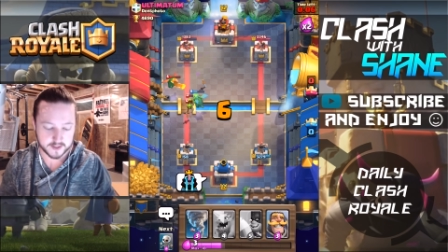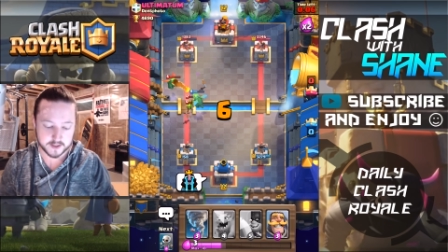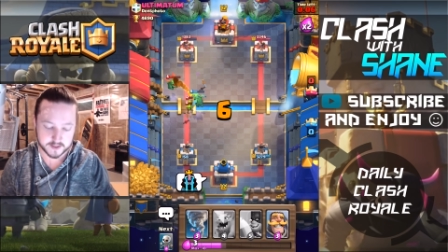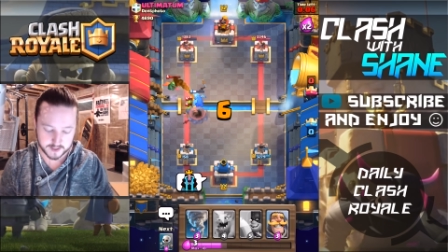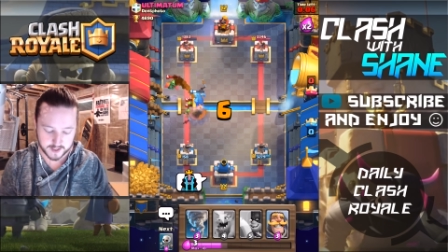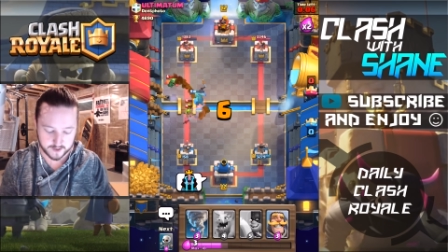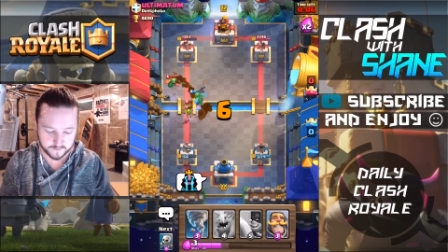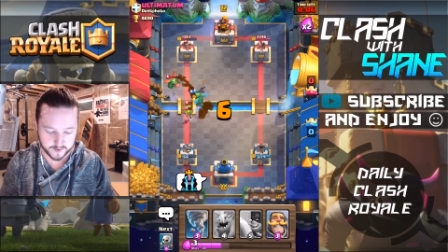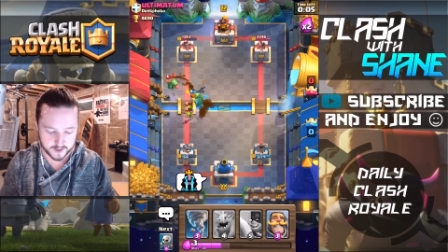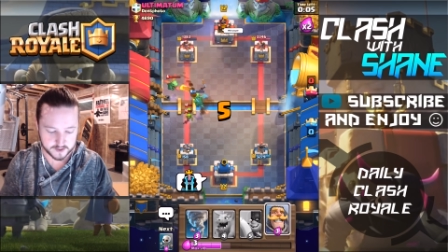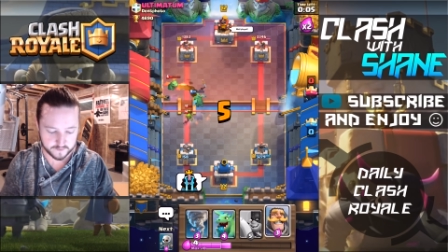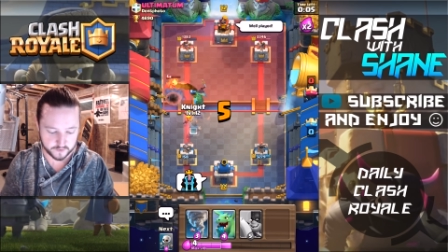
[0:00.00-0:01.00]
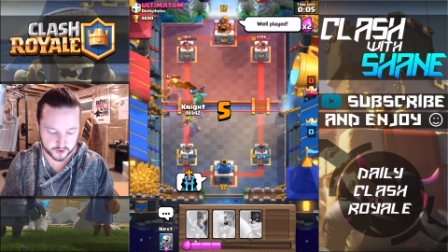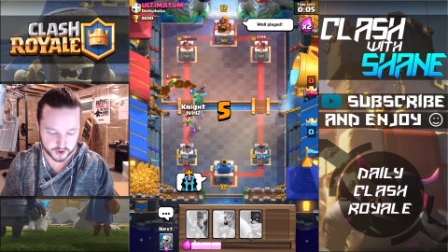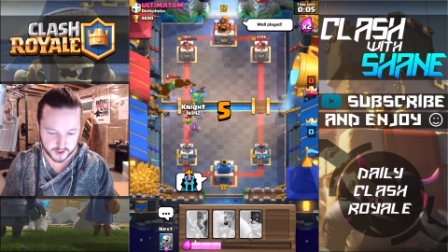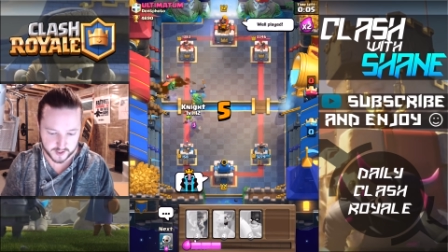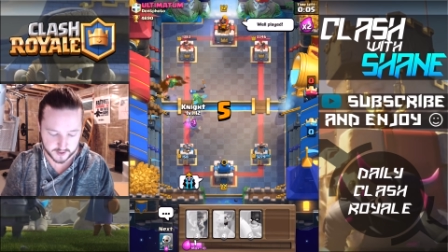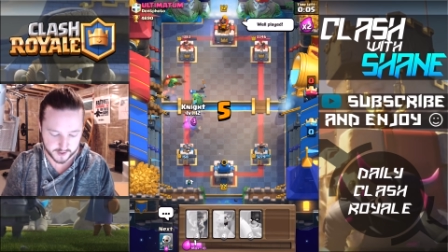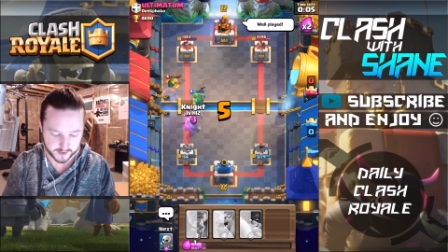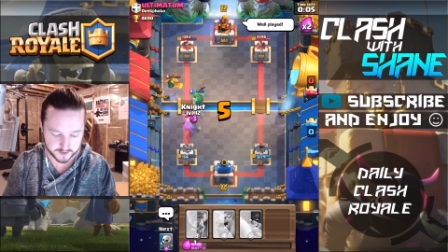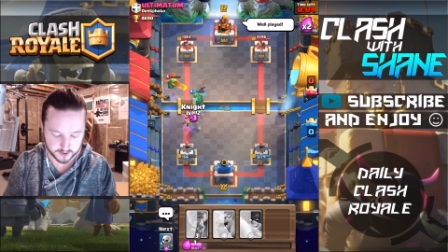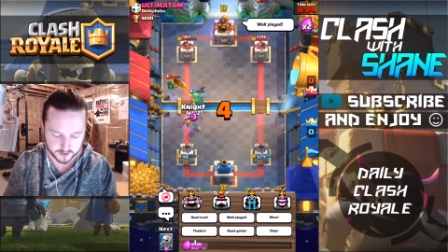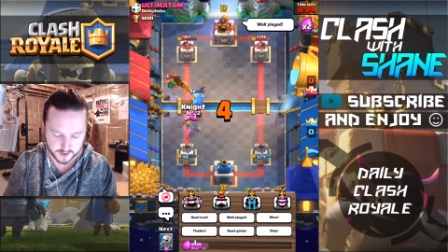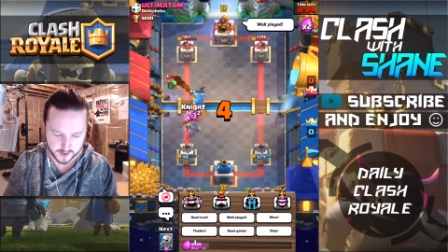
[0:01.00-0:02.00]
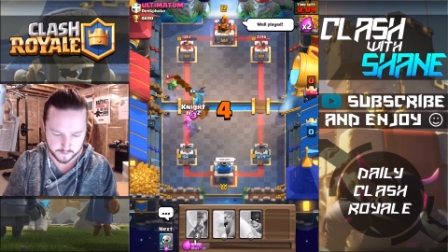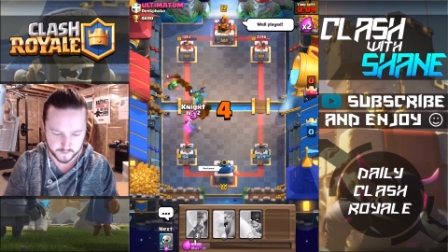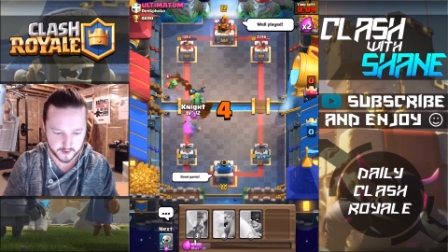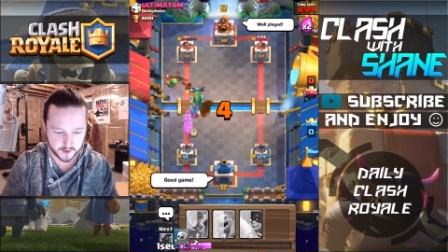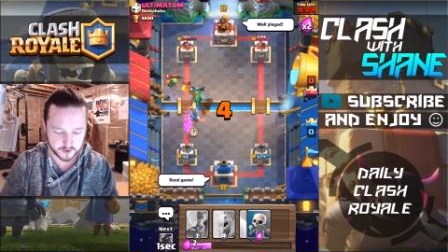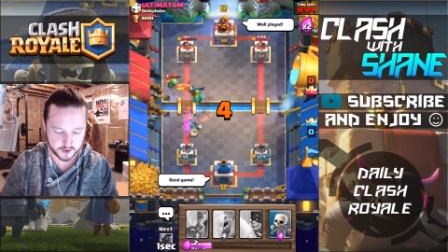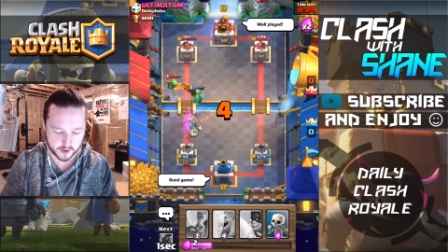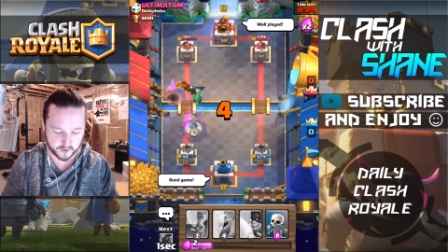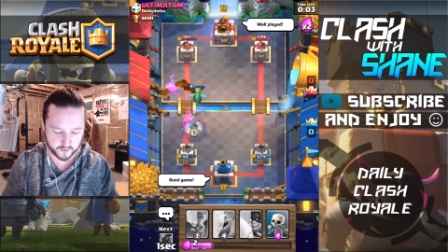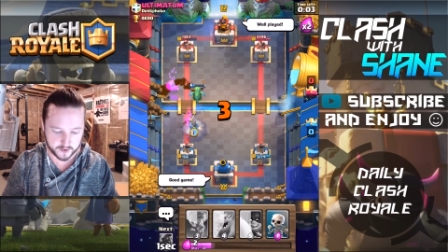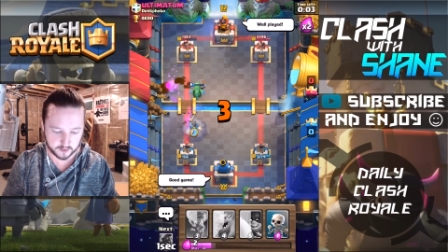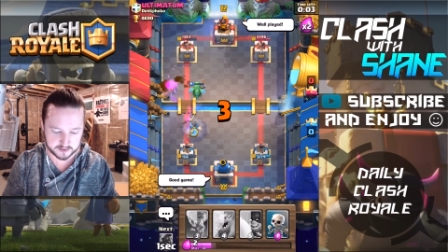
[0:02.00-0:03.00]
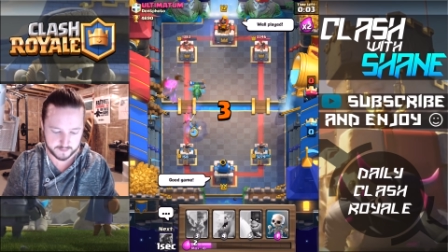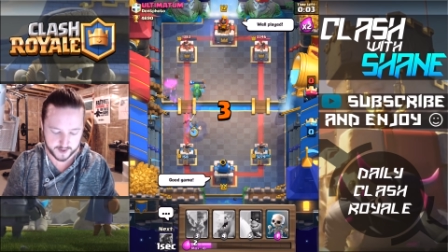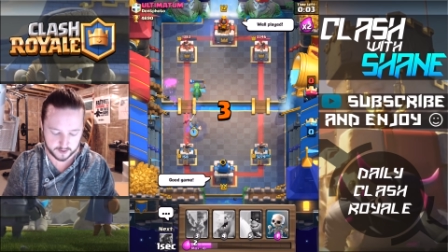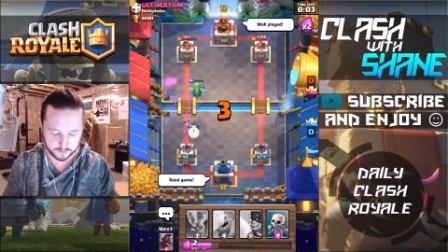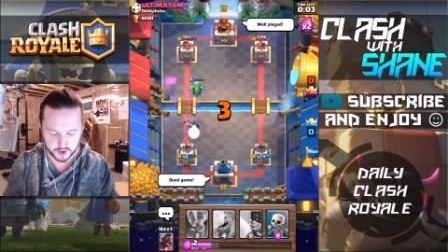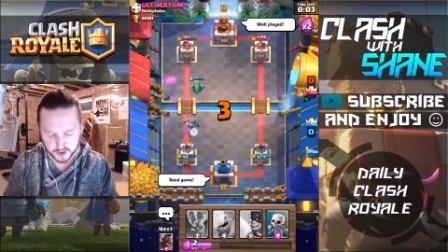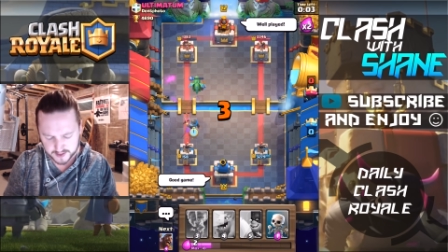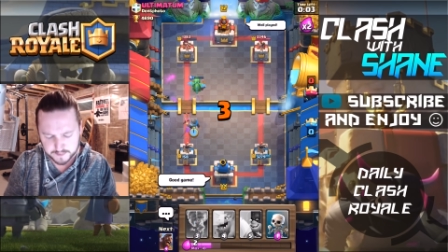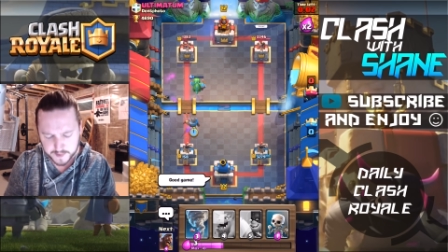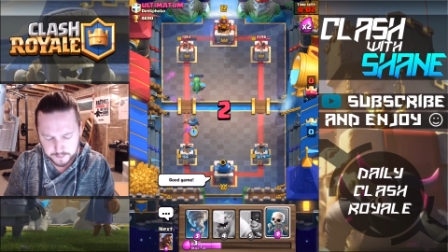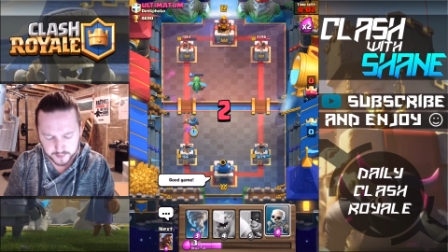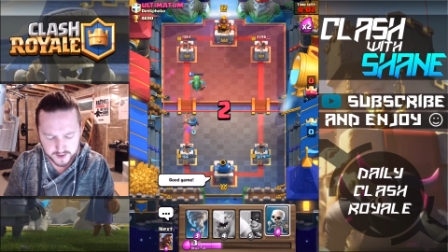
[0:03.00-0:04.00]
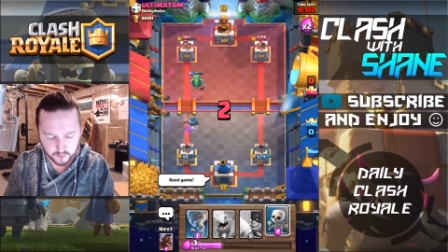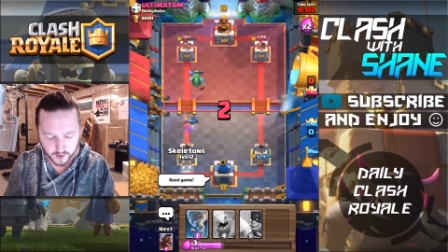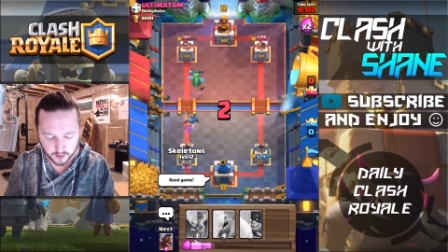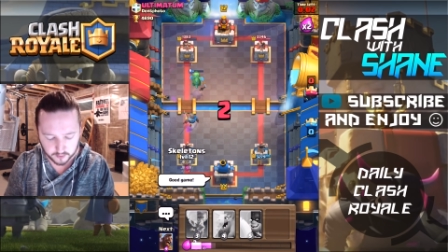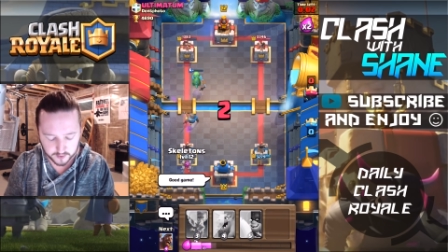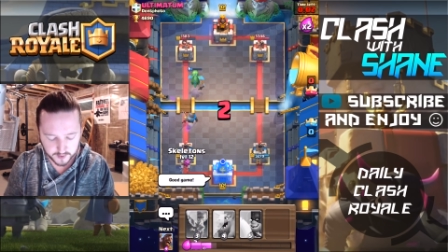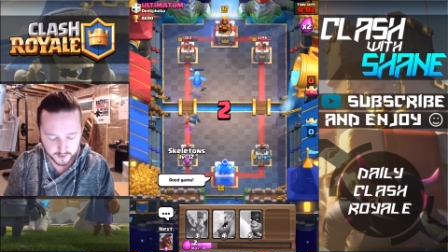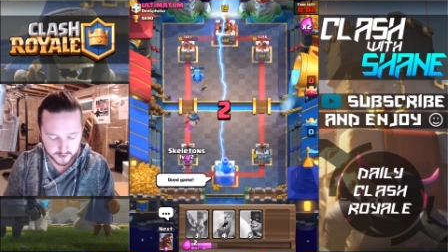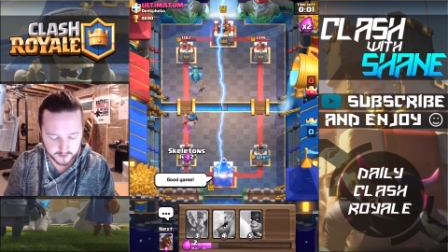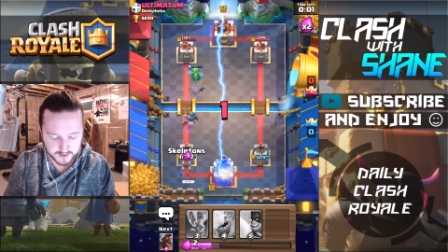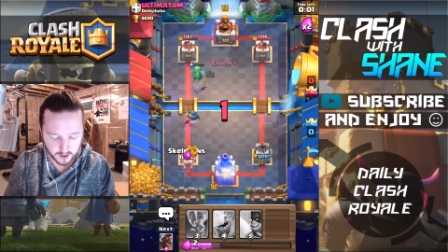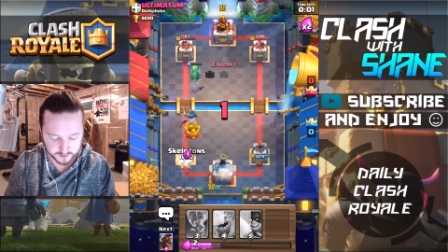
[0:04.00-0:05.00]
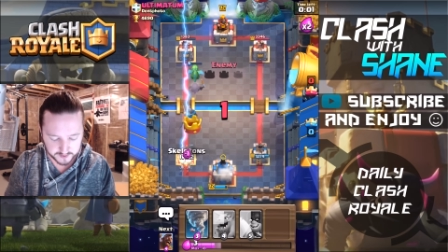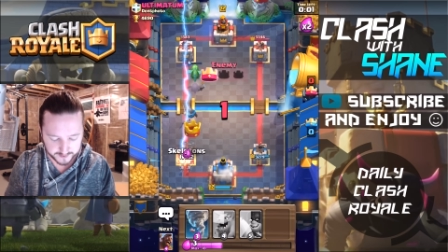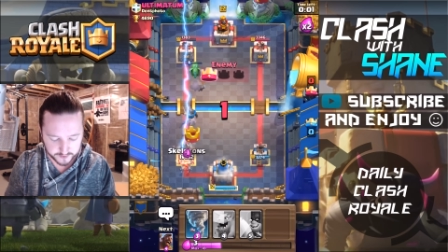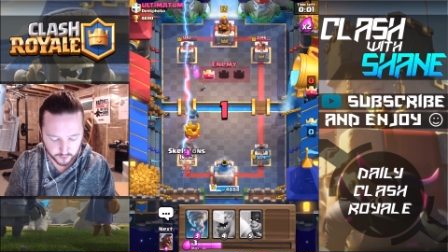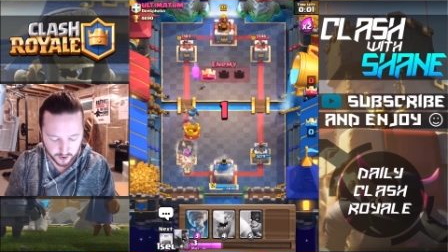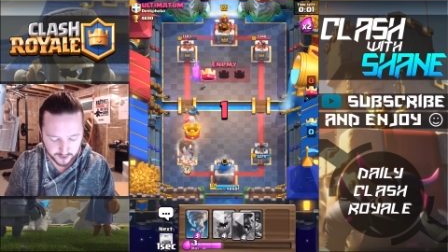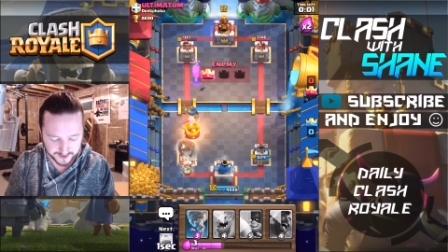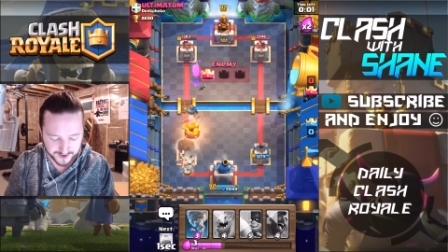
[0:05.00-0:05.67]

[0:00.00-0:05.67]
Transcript: Sad face for Shane, guys. Good game to our friend Ultimatum. He, he played well. Skeleton Lightning Rod?